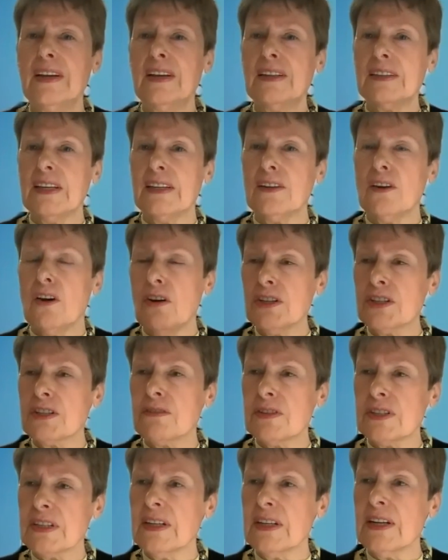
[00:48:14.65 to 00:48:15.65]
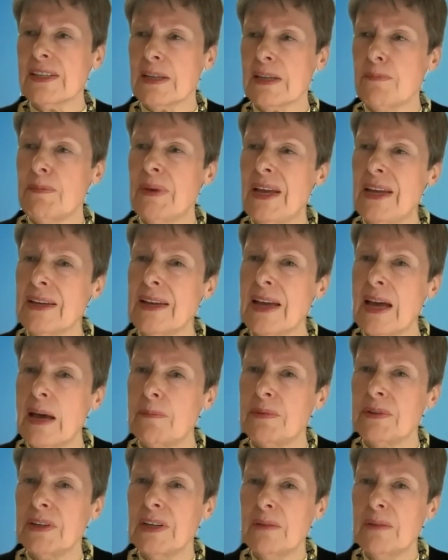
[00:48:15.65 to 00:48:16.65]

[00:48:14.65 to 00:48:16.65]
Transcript: that Austria still has a pay gap